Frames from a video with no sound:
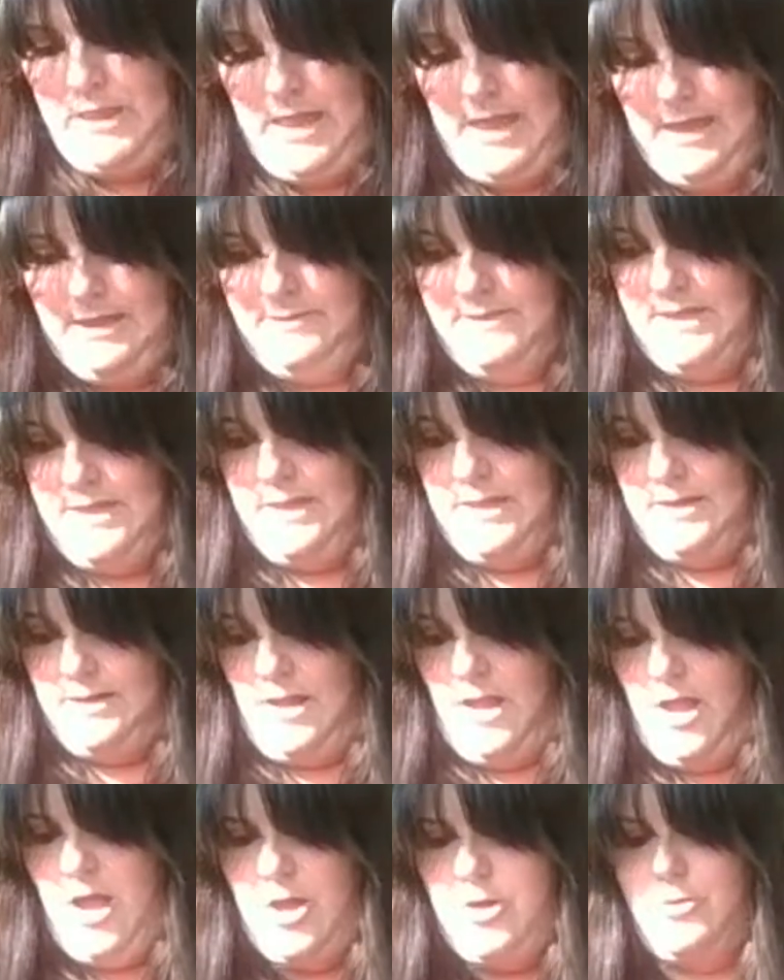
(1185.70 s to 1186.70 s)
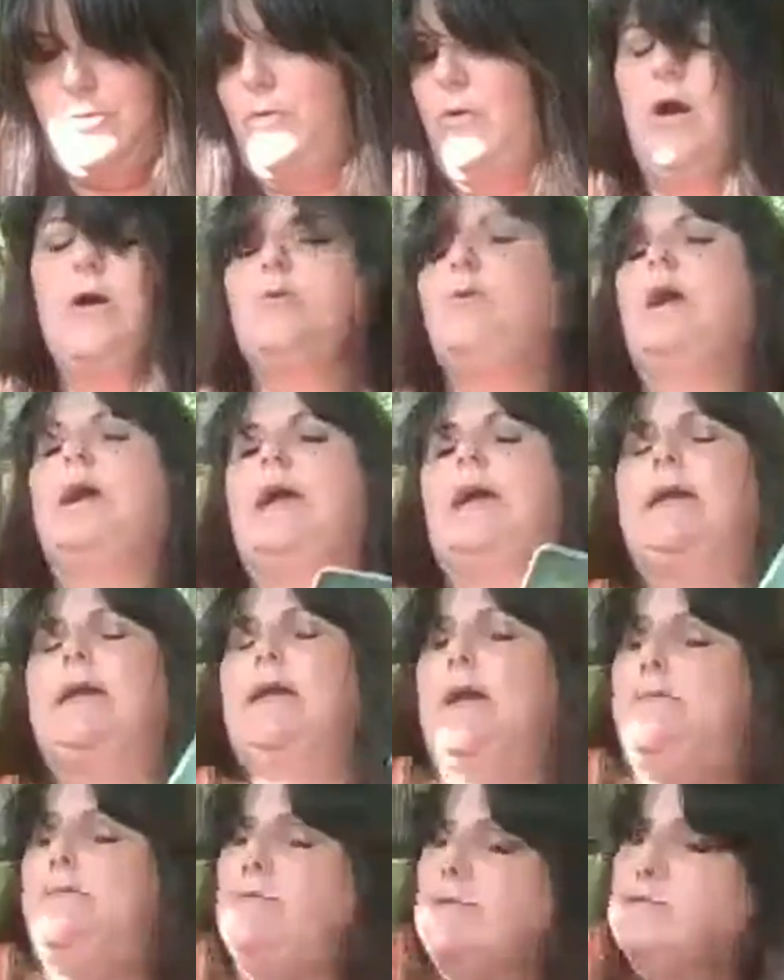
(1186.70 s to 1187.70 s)
And then oh, okay,
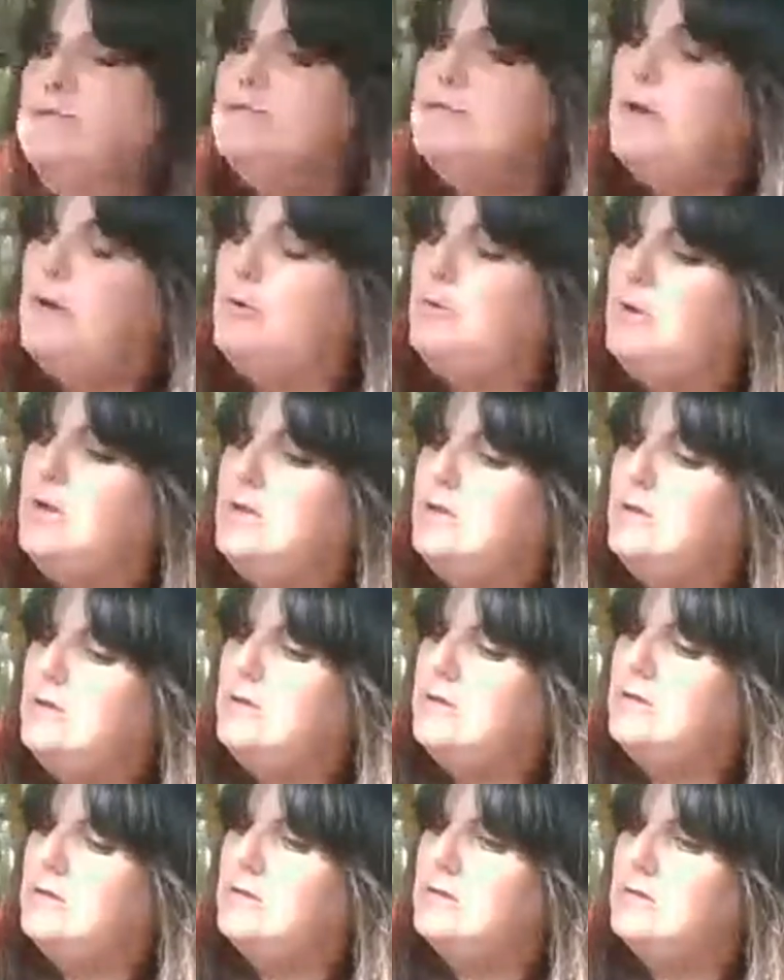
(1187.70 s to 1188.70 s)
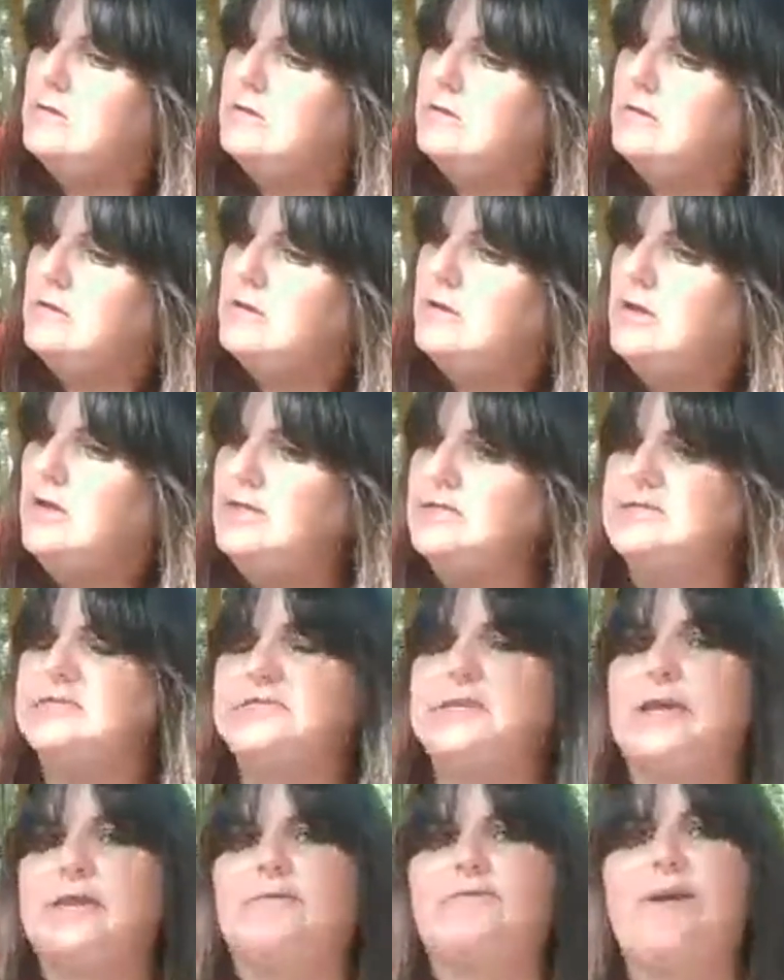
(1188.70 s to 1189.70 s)
and then so
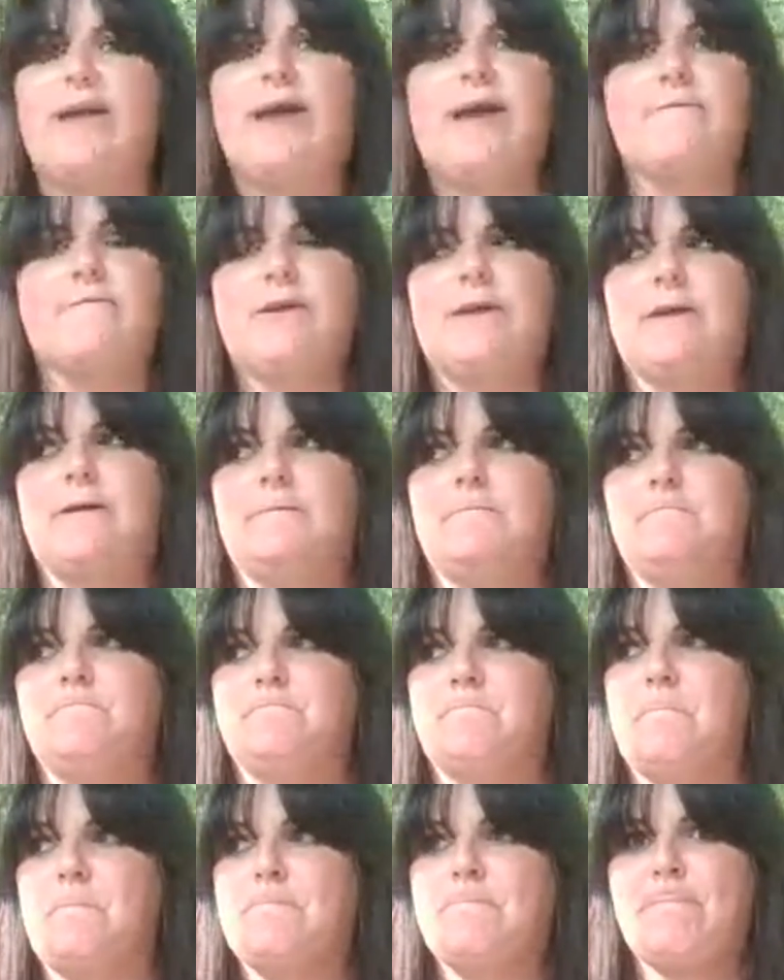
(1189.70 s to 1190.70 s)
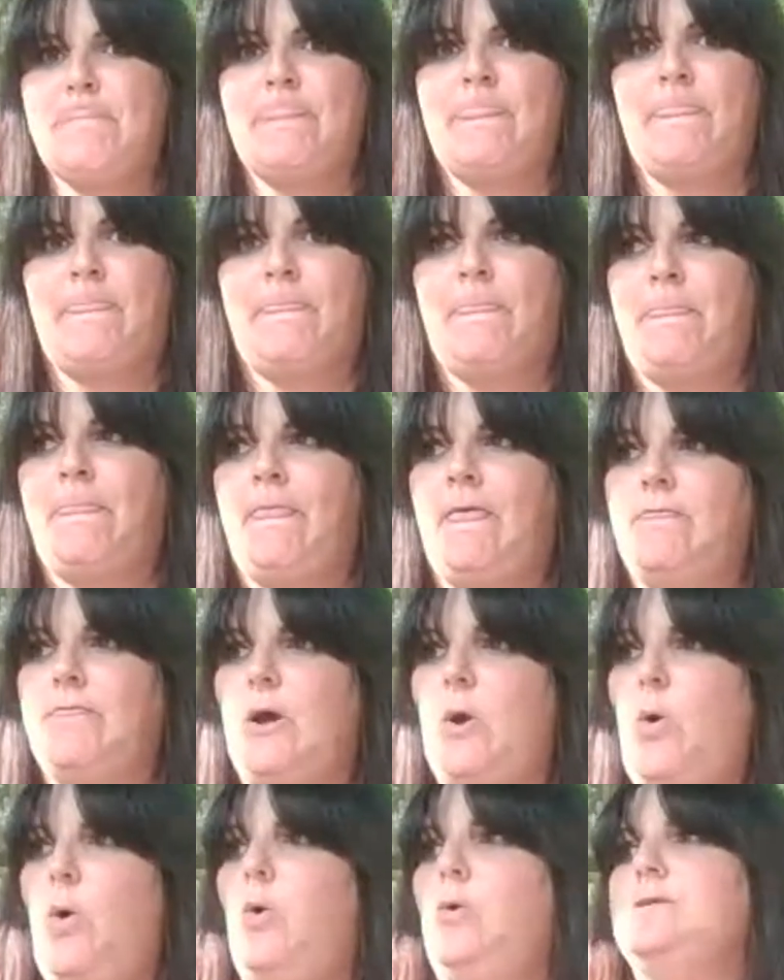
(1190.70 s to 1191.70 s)
instead of having
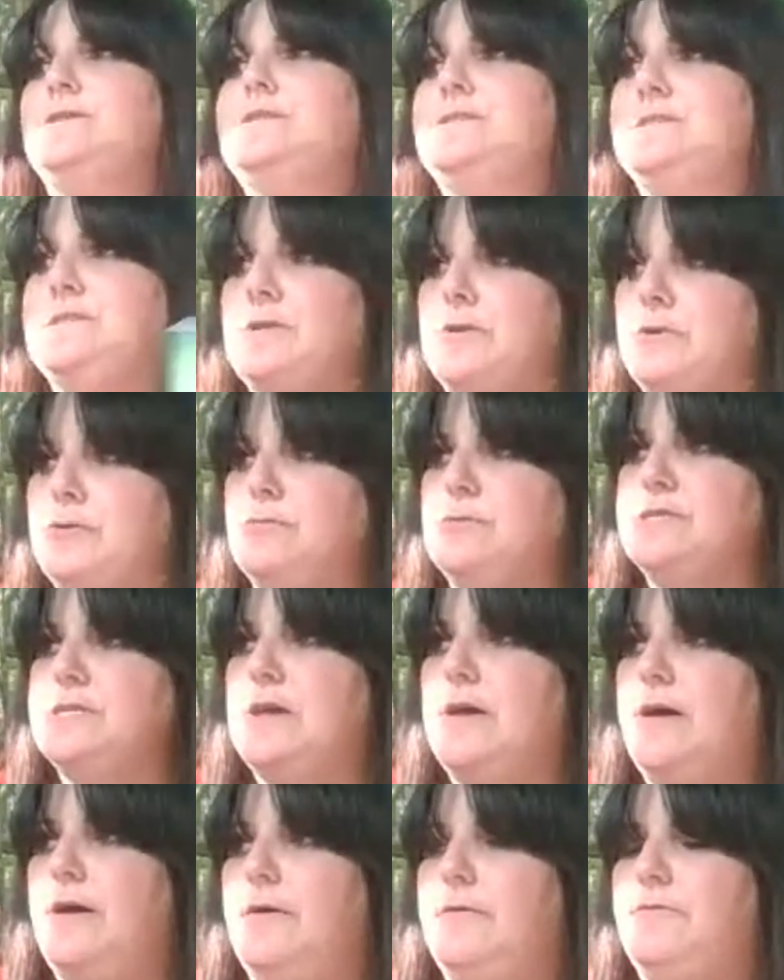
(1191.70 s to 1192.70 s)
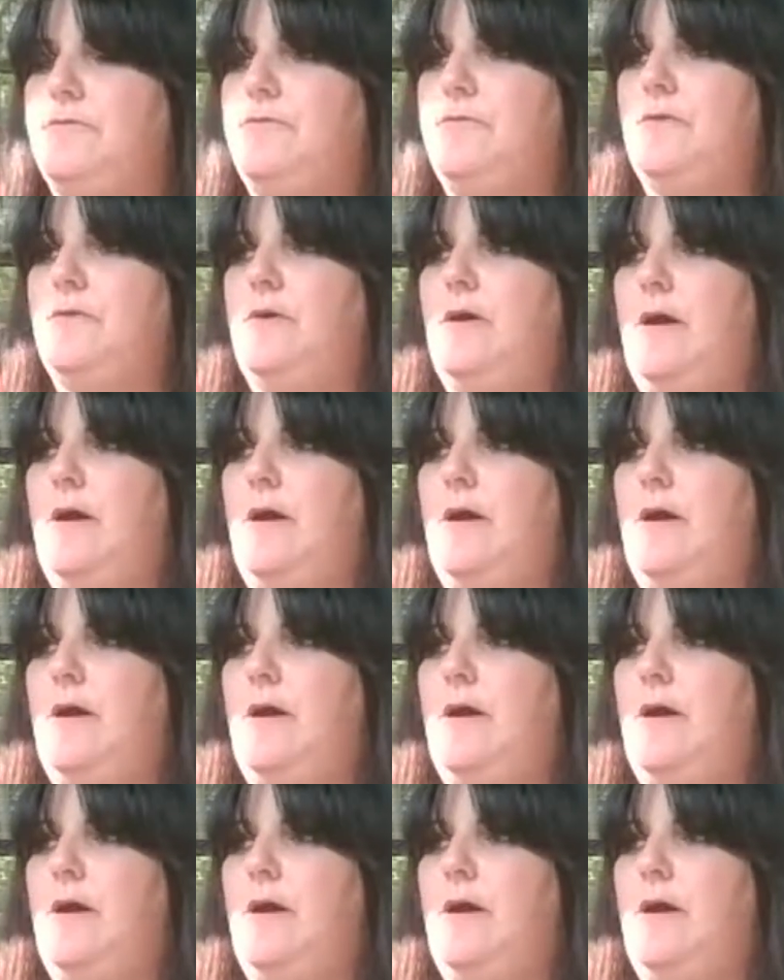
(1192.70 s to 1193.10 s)
the whole suit of